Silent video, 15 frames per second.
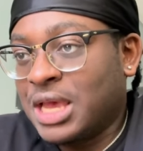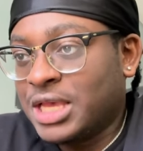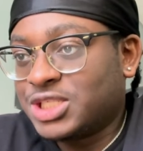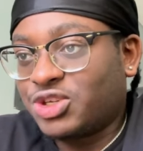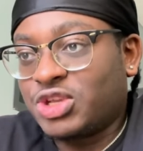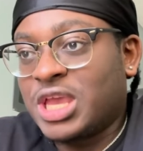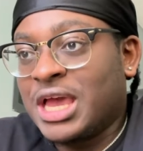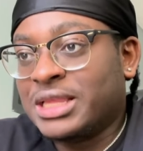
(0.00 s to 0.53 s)

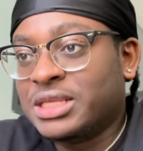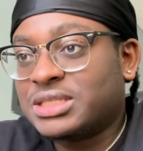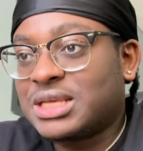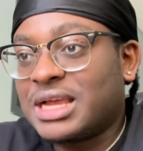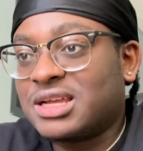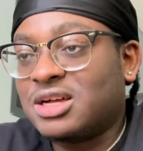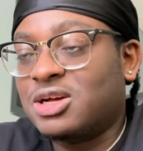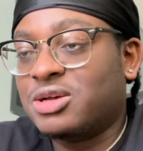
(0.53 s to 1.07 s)
So yeah, it looks
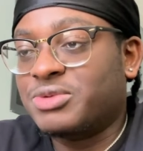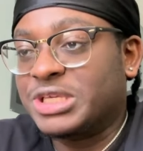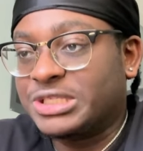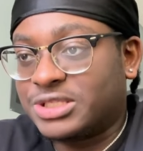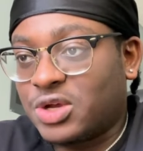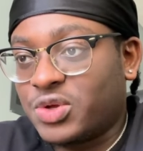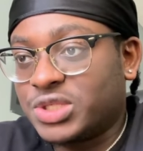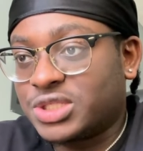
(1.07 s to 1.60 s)
like um his
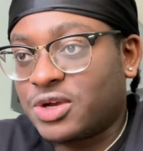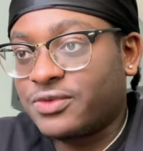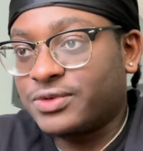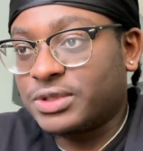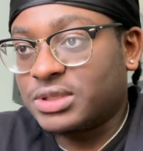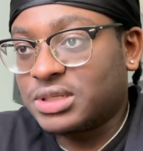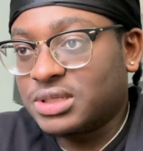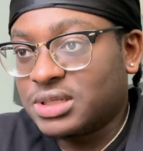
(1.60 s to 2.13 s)
zone is
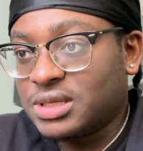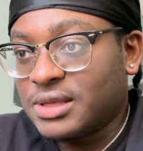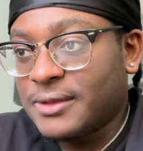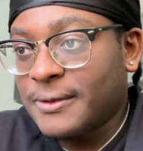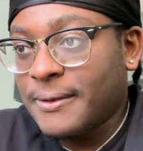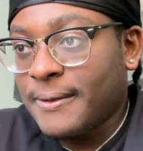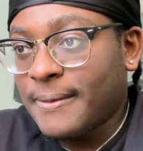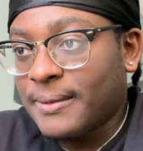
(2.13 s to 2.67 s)
over.
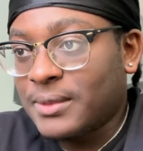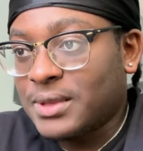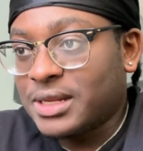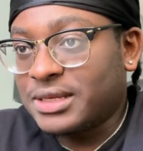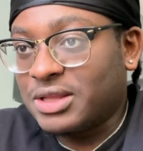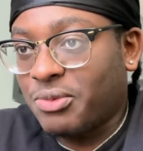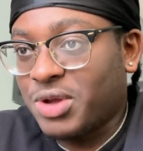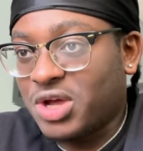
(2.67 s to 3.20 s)

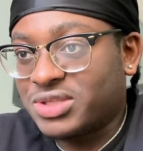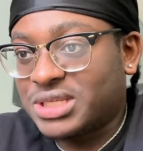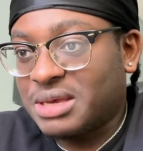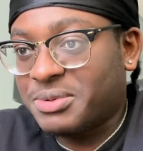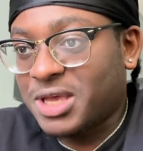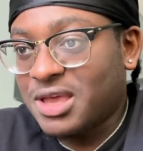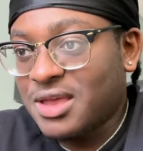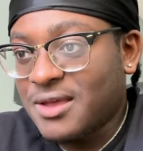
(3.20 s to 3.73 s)
There we go,
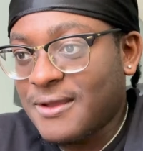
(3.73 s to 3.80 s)
Teppei.